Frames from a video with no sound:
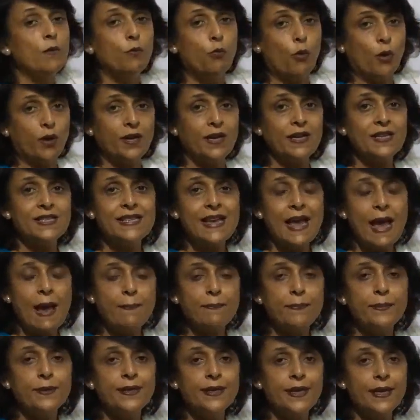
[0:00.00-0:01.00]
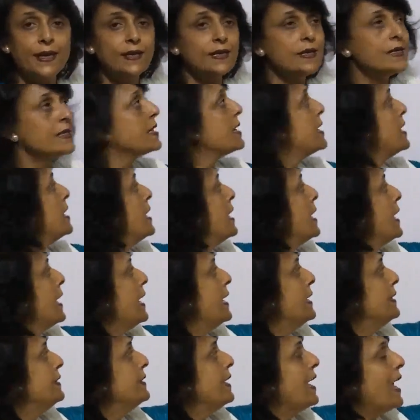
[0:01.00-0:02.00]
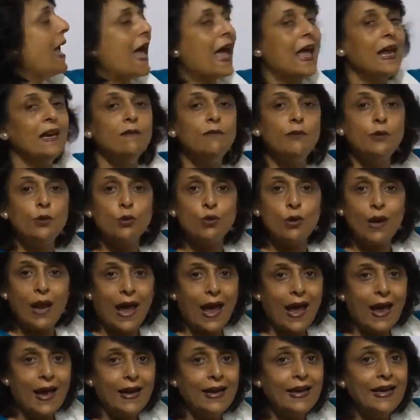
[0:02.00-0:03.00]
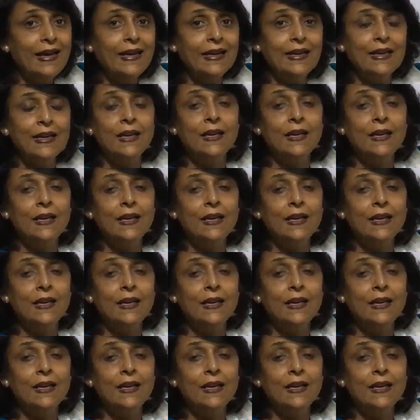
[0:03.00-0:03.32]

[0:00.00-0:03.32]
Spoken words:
What has happened is, in the alveoli,